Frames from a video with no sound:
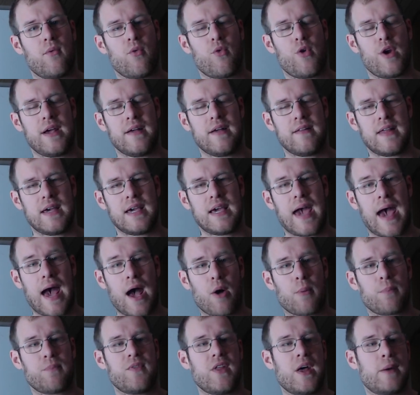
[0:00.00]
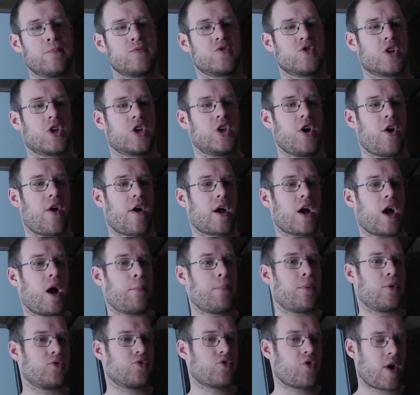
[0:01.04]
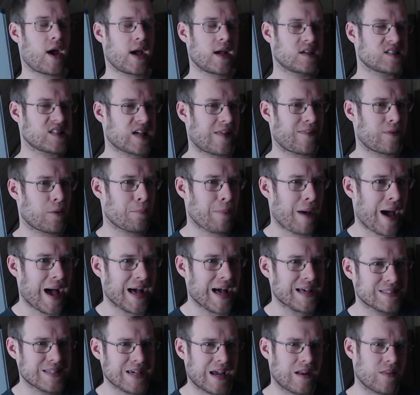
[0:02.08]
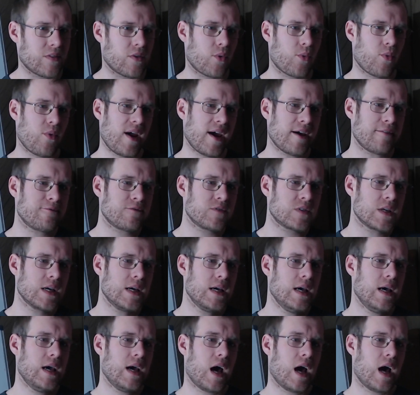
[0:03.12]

really helped them secure a couple Drakes on the bot side of the rift.